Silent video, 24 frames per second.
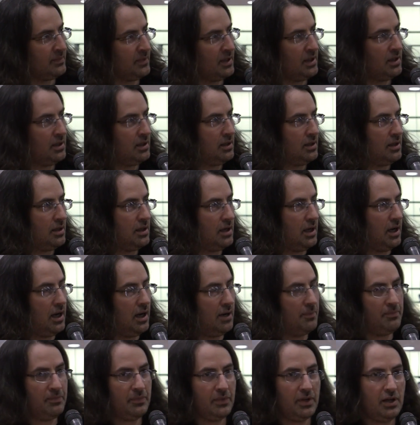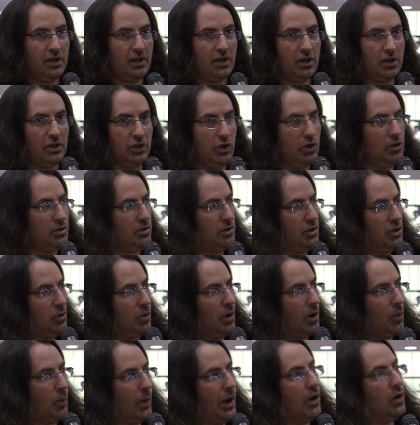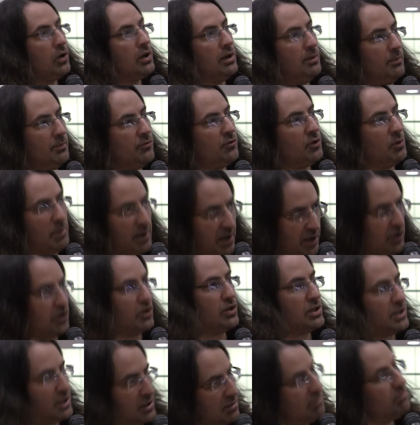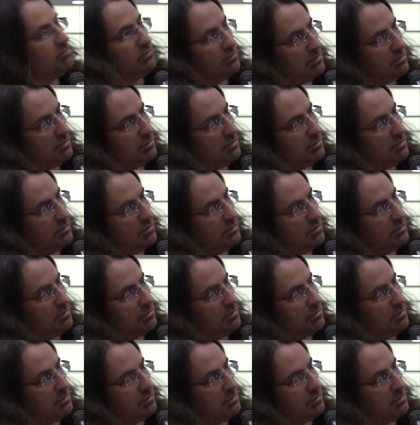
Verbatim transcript: You are welcome for Butters.